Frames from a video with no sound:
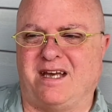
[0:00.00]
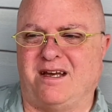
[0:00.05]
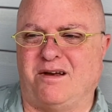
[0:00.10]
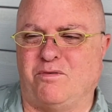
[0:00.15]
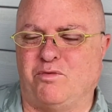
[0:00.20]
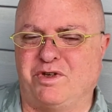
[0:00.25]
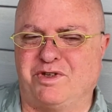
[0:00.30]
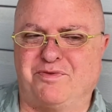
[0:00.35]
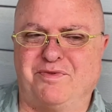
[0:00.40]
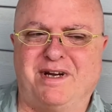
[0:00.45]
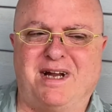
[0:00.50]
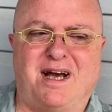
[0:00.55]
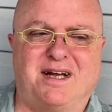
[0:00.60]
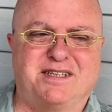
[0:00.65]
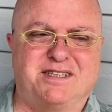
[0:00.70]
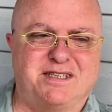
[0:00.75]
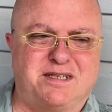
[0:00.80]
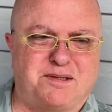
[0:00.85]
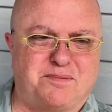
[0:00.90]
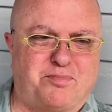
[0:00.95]
was
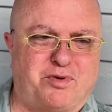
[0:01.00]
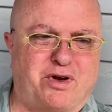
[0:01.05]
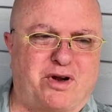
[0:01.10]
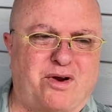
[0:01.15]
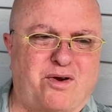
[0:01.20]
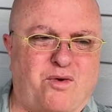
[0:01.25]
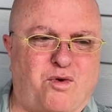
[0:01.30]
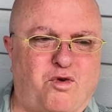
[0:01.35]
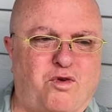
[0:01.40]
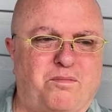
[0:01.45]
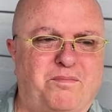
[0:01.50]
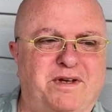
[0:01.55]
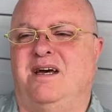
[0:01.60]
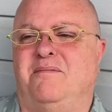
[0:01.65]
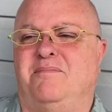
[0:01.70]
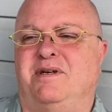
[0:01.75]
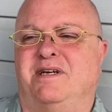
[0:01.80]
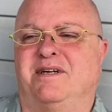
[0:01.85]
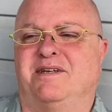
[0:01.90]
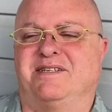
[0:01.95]
reluctant to put on hold
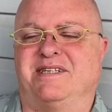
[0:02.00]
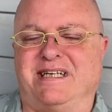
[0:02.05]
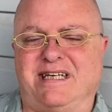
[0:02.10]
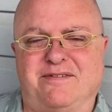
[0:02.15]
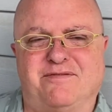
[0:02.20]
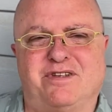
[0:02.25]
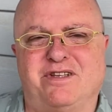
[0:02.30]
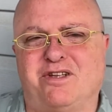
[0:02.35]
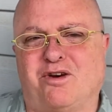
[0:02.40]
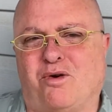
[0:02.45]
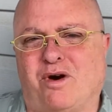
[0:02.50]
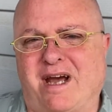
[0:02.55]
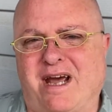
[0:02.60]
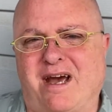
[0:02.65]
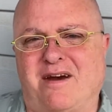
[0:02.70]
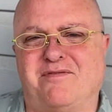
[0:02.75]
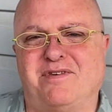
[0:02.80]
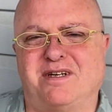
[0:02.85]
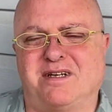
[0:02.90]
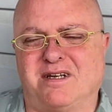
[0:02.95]
because even though I
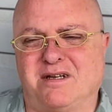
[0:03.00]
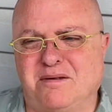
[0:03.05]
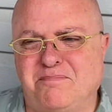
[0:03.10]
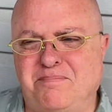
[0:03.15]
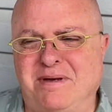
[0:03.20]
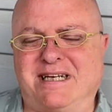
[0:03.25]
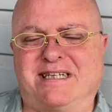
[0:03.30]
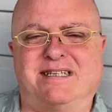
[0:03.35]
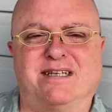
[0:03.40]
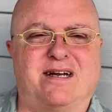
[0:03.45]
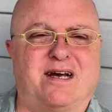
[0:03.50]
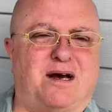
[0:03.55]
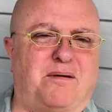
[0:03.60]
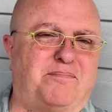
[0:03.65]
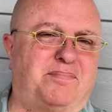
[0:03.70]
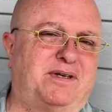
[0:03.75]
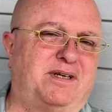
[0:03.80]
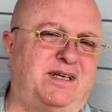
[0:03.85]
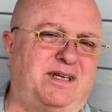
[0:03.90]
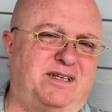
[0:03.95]
haven't picked it
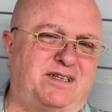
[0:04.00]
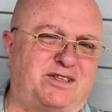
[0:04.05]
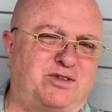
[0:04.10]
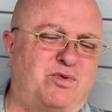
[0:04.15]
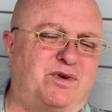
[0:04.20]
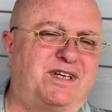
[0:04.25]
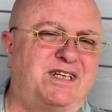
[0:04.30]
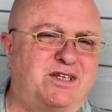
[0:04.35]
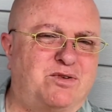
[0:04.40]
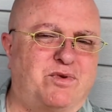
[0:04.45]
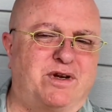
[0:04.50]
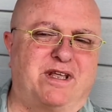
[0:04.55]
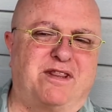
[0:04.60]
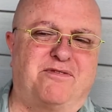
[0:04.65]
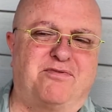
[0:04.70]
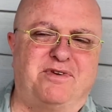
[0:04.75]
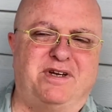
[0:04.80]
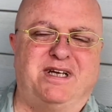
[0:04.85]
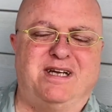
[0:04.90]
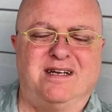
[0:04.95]
up in
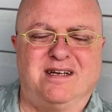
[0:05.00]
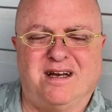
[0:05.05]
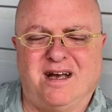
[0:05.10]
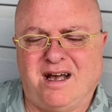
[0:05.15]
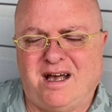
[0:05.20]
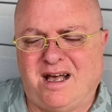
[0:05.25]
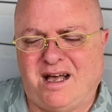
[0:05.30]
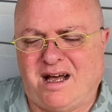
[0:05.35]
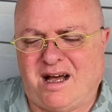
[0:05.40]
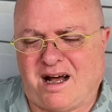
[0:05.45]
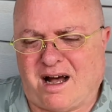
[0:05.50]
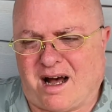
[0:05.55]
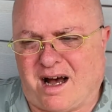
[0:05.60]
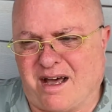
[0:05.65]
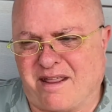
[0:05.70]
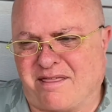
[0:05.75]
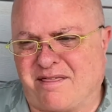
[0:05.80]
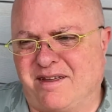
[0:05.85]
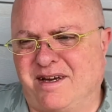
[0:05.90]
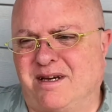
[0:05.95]
2023,
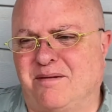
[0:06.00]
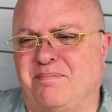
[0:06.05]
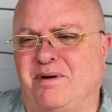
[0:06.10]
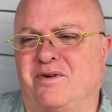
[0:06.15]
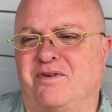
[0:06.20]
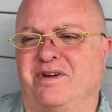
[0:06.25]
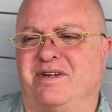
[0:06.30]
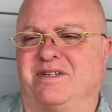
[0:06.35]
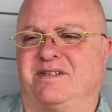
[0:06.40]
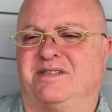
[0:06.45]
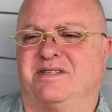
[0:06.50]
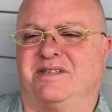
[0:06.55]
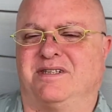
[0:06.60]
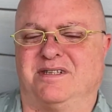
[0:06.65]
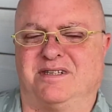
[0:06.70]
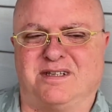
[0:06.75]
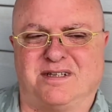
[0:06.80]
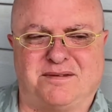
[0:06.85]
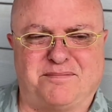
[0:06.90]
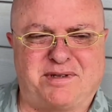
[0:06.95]
I think about it
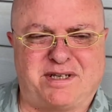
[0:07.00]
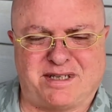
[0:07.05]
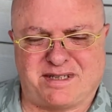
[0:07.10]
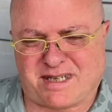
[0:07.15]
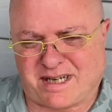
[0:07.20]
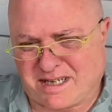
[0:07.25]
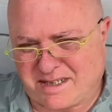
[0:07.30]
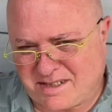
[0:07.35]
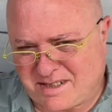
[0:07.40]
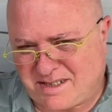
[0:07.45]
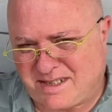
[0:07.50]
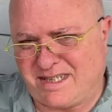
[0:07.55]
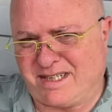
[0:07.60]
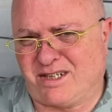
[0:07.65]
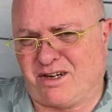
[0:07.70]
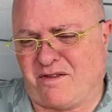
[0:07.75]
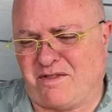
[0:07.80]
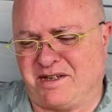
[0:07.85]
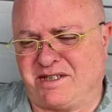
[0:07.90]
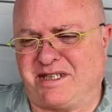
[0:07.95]
because I can see
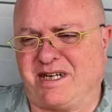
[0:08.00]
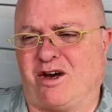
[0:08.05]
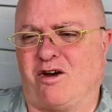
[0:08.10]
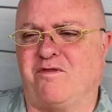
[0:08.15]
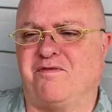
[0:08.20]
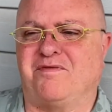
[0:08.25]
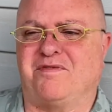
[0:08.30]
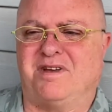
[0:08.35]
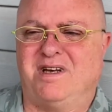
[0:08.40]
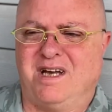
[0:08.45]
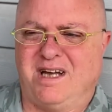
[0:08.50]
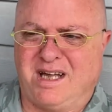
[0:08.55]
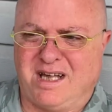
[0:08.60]
it on the shelf